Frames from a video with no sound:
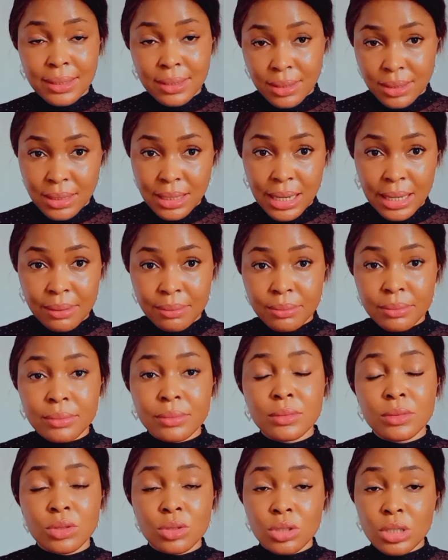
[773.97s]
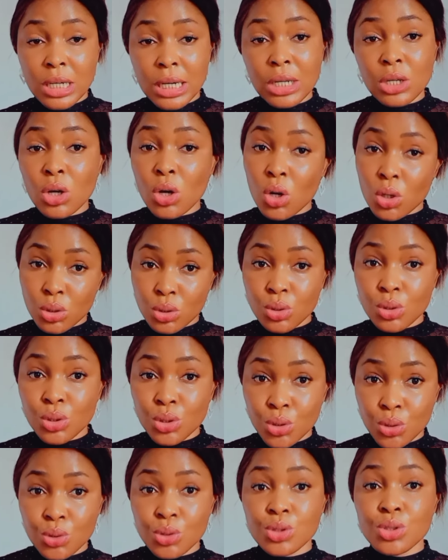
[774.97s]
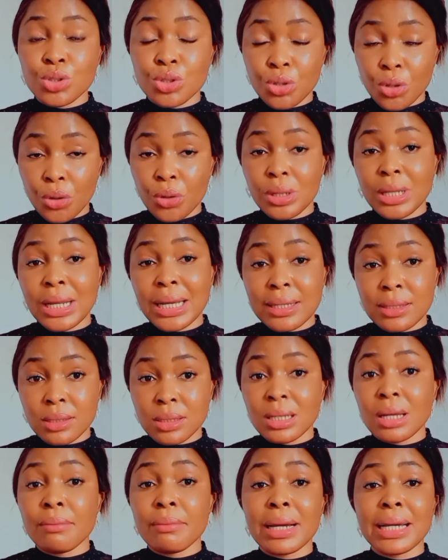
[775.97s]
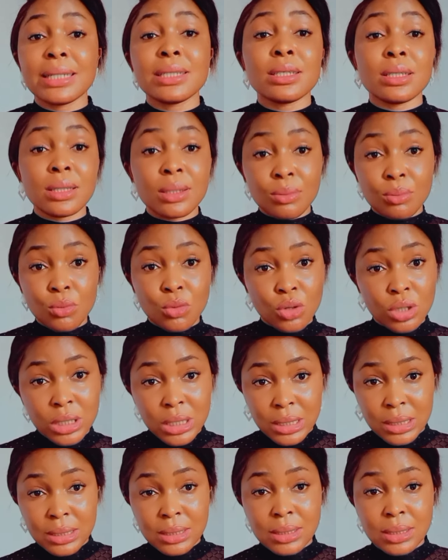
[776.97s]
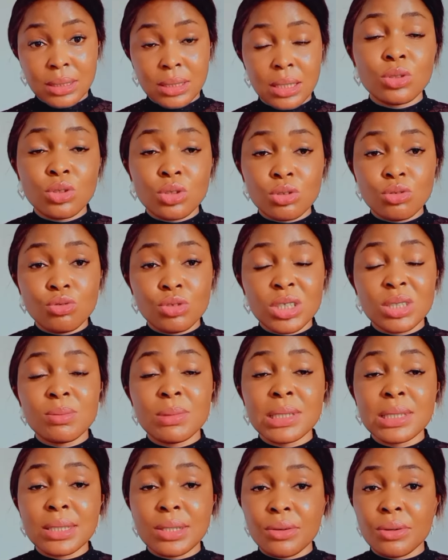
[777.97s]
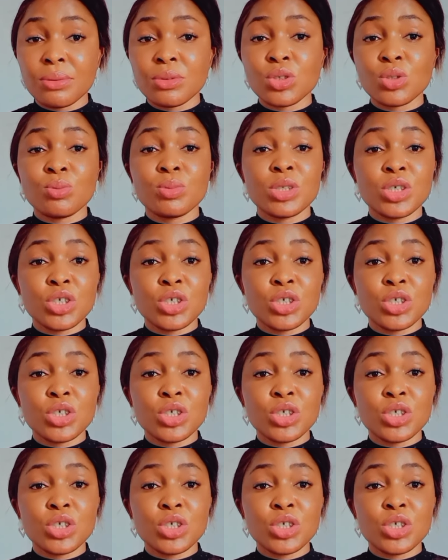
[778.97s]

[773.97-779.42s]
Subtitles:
time. You can also use your niacinamide in the mornings. Your treatment serum should be